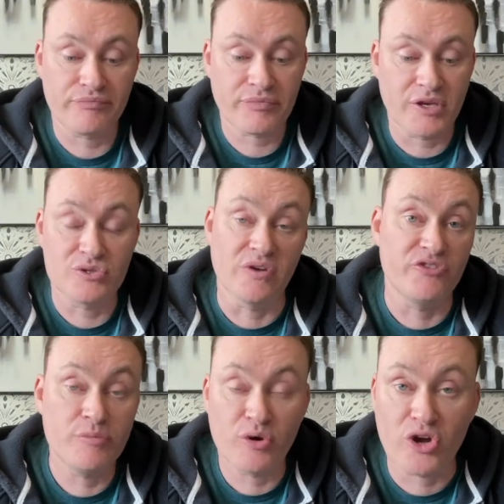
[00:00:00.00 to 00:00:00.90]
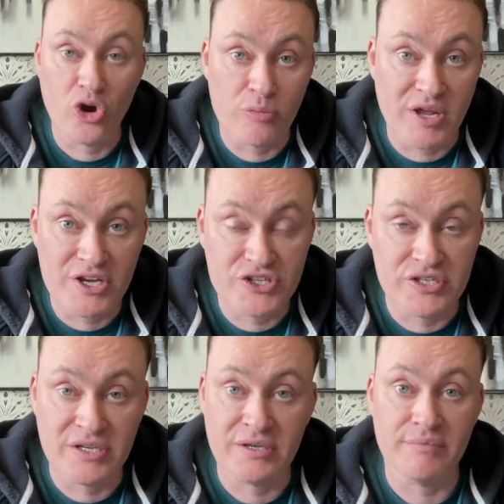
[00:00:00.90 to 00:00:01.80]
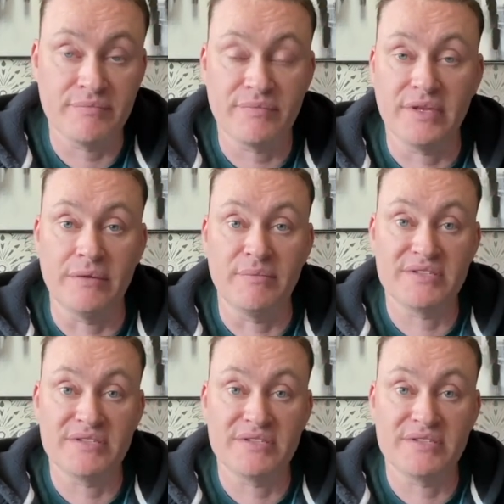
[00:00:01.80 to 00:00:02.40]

So if you bought a home last year in